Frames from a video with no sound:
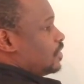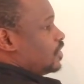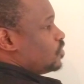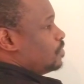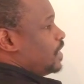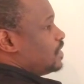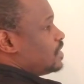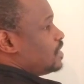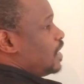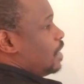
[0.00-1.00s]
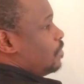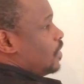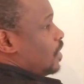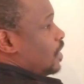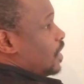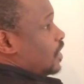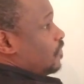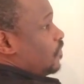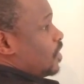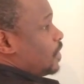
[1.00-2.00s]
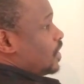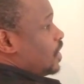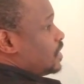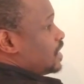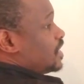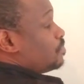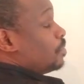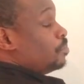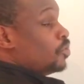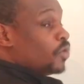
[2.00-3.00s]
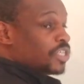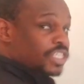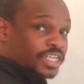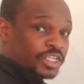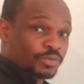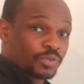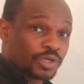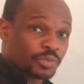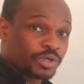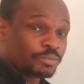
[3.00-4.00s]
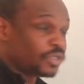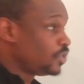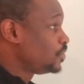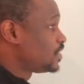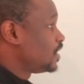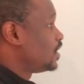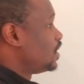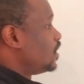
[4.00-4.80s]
This remains the same. The variable cost is proportionate with what we're producing.